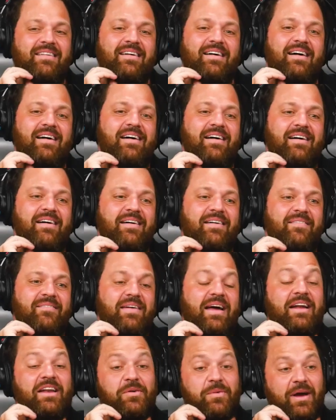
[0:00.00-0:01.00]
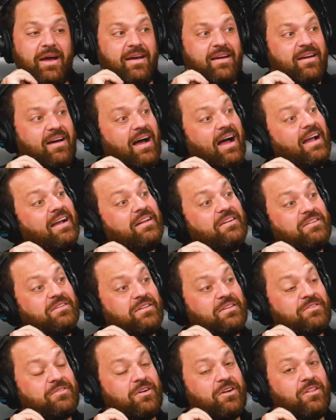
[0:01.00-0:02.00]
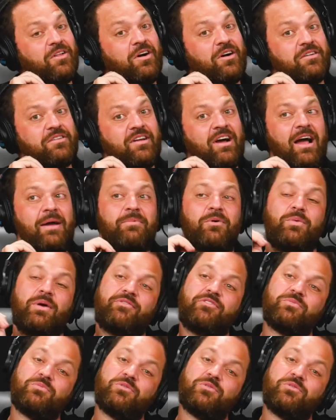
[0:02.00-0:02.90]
Um, anyway, I could do this for a long time, but we have to